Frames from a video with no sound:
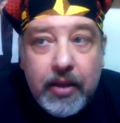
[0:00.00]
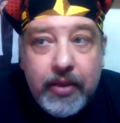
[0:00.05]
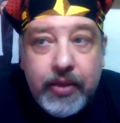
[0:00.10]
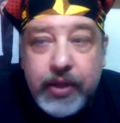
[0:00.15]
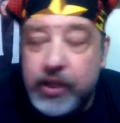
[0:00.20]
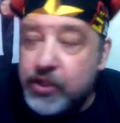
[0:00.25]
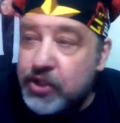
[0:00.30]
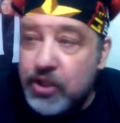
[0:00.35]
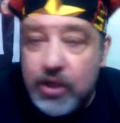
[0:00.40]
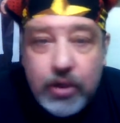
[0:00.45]

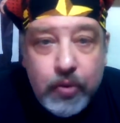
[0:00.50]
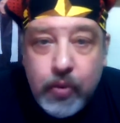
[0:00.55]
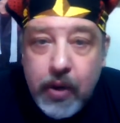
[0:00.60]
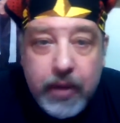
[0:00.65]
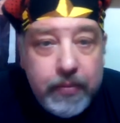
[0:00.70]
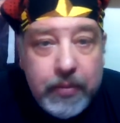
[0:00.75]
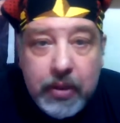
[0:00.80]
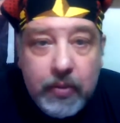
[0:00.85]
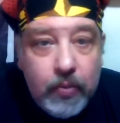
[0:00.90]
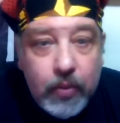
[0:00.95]
this
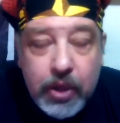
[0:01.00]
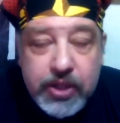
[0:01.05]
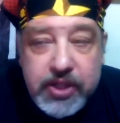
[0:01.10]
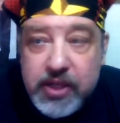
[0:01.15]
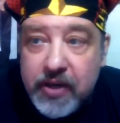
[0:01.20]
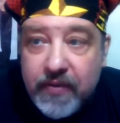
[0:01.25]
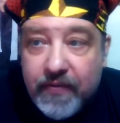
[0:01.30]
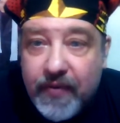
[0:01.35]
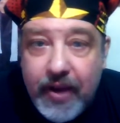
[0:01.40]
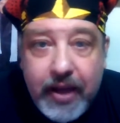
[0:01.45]
equipment
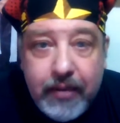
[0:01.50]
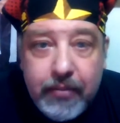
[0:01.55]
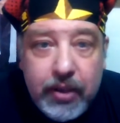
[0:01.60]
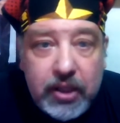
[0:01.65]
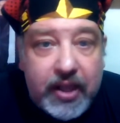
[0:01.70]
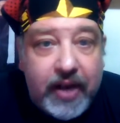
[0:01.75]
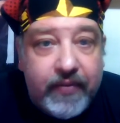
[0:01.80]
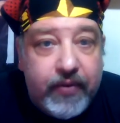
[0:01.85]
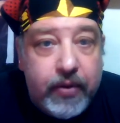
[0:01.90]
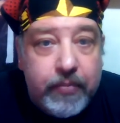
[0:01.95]
wasn't
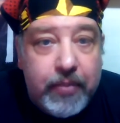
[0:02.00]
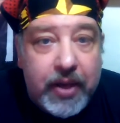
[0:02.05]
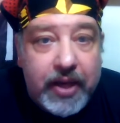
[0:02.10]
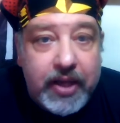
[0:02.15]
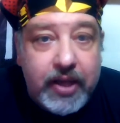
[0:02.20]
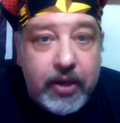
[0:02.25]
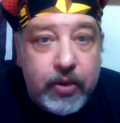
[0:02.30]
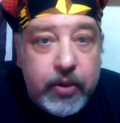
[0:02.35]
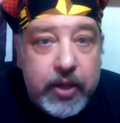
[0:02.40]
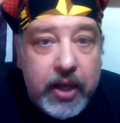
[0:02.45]
available to
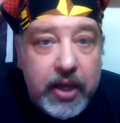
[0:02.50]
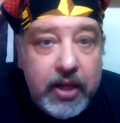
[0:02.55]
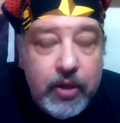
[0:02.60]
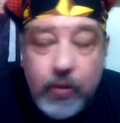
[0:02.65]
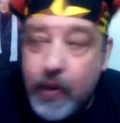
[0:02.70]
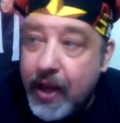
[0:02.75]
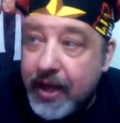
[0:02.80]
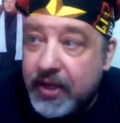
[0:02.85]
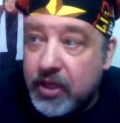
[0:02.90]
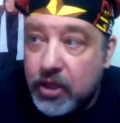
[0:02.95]
everybody, okay?
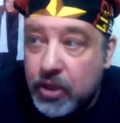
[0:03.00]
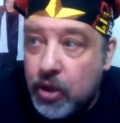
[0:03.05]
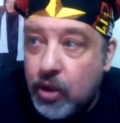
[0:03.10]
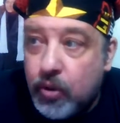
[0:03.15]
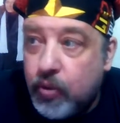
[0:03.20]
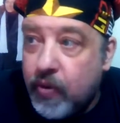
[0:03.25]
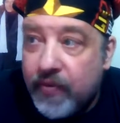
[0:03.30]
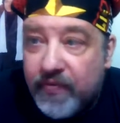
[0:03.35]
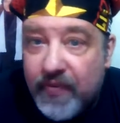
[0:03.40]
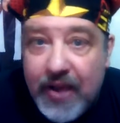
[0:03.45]
You had to
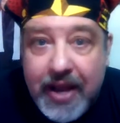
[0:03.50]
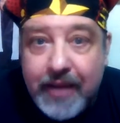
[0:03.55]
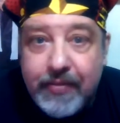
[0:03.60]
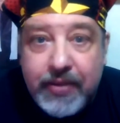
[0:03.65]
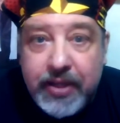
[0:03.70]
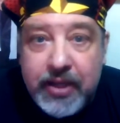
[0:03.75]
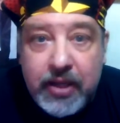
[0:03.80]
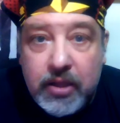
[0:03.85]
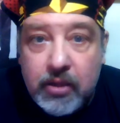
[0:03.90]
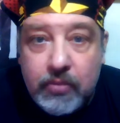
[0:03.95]
know
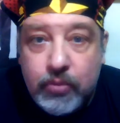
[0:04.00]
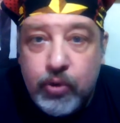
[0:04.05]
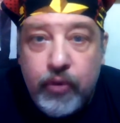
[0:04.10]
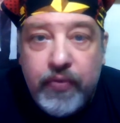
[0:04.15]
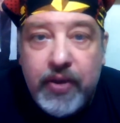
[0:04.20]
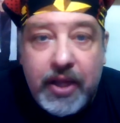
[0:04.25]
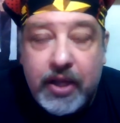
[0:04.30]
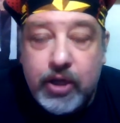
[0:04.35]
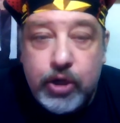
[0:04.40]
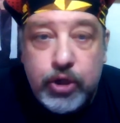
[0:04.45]
family in the
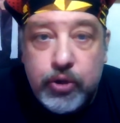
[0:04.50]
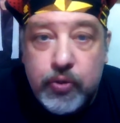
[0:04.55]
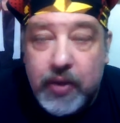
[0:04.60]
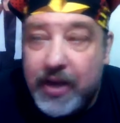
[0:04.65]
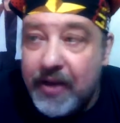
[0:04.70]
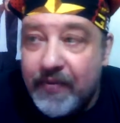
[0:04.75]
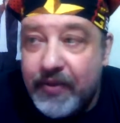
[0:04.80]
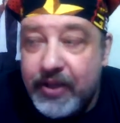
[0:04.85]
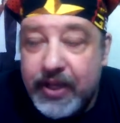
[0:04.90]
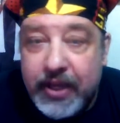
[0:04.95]
movie
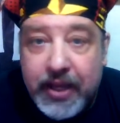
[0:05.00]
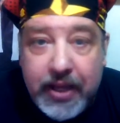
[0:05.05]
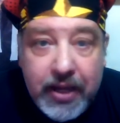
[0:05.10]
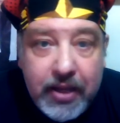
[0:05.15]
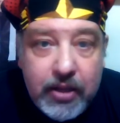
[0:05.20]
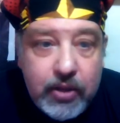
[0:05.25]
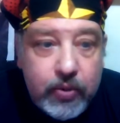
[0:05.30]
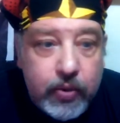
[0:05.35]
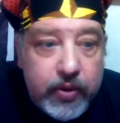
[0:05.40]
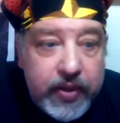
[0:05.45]
industry even to get
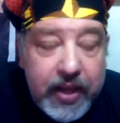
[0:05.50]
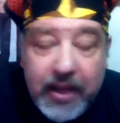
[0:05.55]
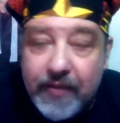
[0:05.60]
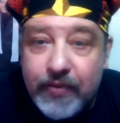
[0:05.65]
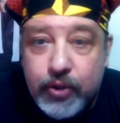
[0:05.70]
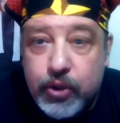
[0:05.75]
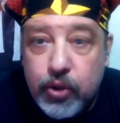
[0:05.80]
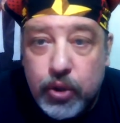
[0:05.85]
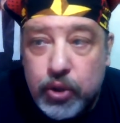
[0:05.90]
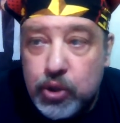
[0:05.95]
into it. And they
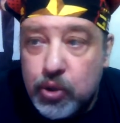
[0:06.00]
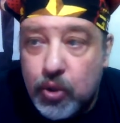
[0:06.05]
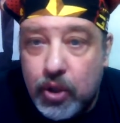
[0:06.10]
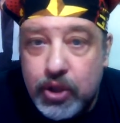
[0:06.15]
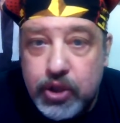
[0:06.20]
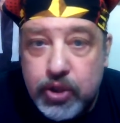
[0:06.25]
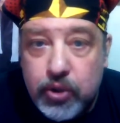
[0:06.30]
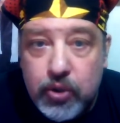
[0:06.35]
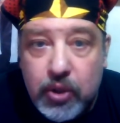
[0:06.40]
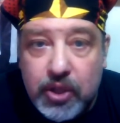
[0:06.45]
even told
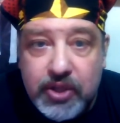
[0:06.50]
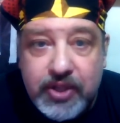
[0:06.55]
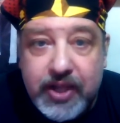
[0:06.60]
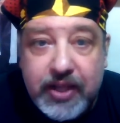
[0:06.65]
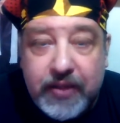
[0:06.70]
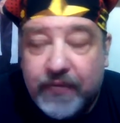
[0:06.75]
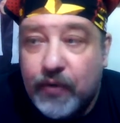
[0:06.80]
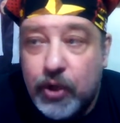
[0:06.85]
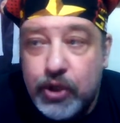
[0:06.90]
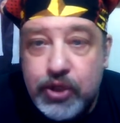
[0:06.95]
George Lucas
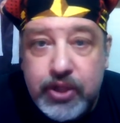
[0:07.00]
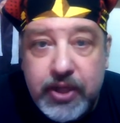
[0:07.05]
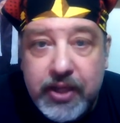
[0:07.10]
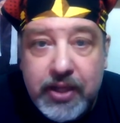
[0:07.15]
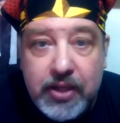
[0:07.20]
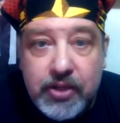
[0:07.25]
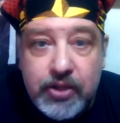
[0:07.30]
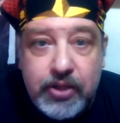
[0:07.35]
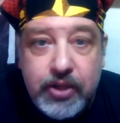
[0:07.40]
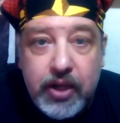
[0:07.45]
that the first
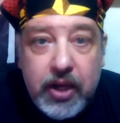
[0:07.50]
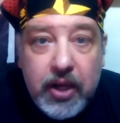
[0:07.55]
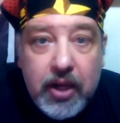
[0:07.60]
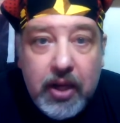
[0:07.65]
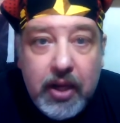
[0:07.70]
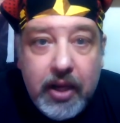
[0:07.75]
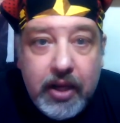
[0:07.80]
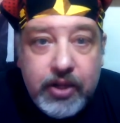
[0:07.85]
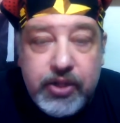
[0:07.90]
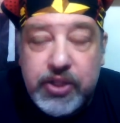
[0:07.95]
thing
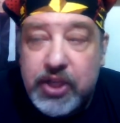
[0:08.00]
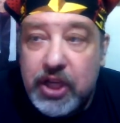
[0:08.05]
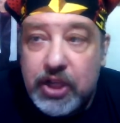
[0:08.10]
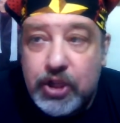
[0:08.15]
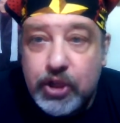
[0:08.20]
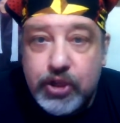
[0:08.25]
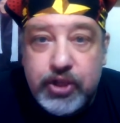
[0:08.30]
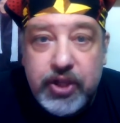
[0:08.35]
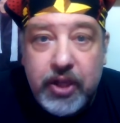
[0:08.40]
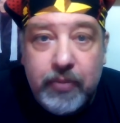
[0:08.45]
his
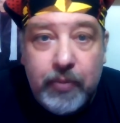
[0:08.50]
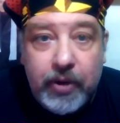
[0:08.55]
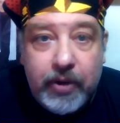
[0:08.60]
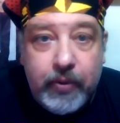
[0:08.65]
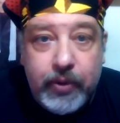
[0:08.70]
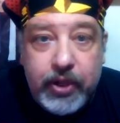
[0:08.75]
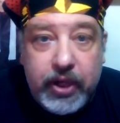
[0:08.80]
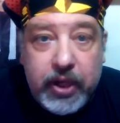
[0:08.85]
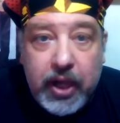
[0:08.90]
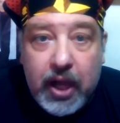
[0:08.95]
teacher said when he
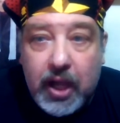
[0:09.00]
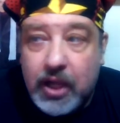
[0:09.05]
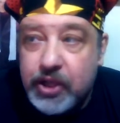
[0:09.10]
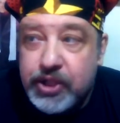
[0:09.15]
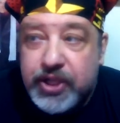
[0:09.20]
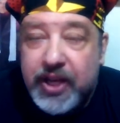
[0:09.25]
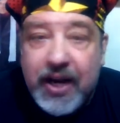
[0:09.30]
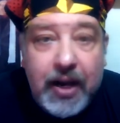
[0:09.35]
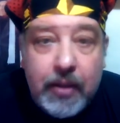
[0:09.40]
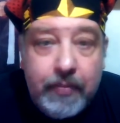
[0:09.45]
went to
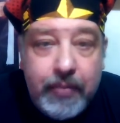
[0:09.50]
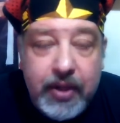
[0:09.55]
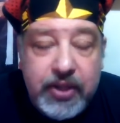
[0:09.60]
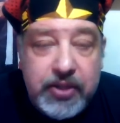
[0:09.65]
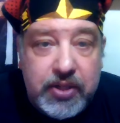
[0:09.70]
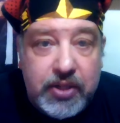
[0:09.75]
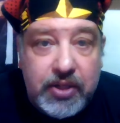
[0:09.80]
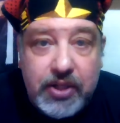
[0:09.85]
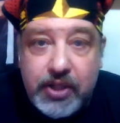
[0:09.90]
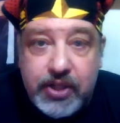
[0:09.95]
college, get out of the
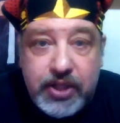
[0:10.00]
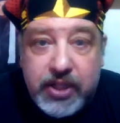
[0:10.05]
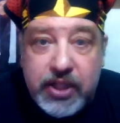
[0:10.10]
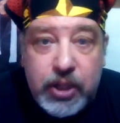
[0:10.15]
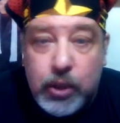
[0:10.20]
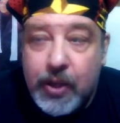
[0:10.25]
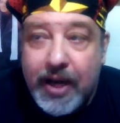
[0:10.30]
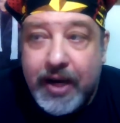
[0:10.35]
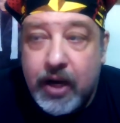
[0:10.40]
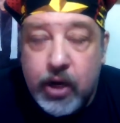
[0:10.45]
business, because
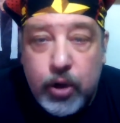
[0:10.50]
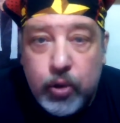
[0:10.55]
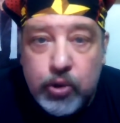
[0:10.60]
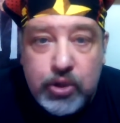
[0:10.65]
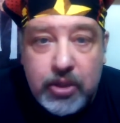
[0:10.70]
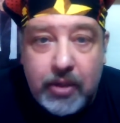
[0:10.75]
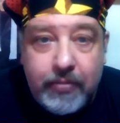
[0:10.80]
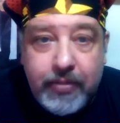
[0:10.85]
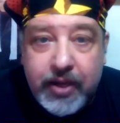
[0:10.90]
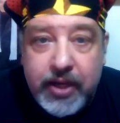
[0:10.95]
you got to know
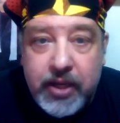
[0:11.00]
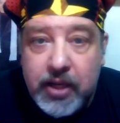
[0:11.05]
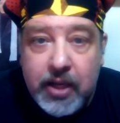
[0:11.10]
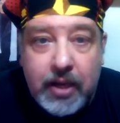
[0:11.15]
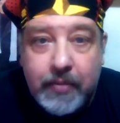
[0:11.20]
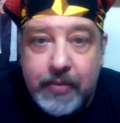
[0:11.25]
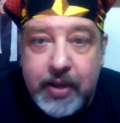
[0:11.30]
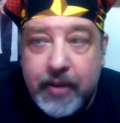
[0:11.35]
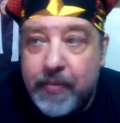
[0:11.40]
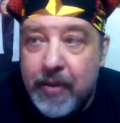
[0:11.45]
somebody, you
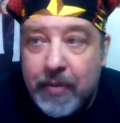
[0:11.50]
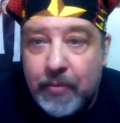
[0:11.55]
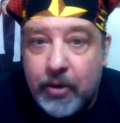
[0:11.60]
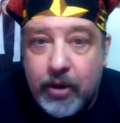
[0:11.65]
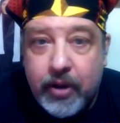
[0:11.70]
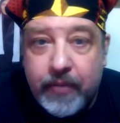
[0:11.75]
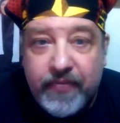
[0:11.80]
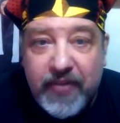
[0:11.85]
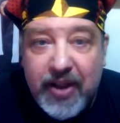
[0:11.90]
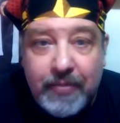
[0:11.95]
got to be a
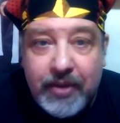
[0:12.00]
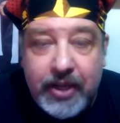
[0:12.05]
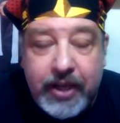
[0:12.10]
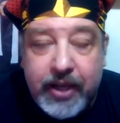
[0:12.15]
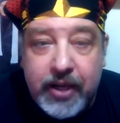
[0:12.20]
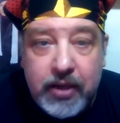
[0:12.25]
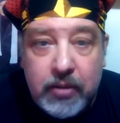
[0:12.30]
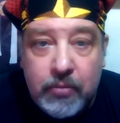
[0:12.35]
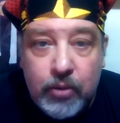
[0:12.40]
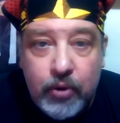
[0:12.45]
member of your family
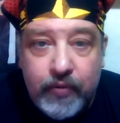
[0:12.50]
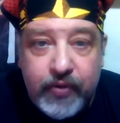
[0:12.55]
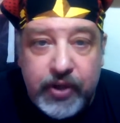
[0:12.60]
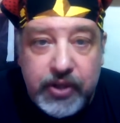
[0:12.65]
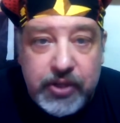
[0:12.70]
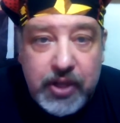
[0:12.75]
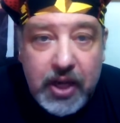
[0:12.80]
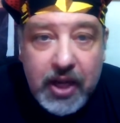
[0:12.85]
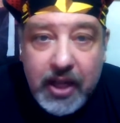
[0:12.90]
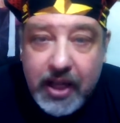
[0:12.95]
to get into
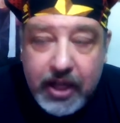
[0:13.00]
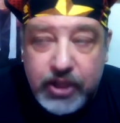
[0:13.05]
movies.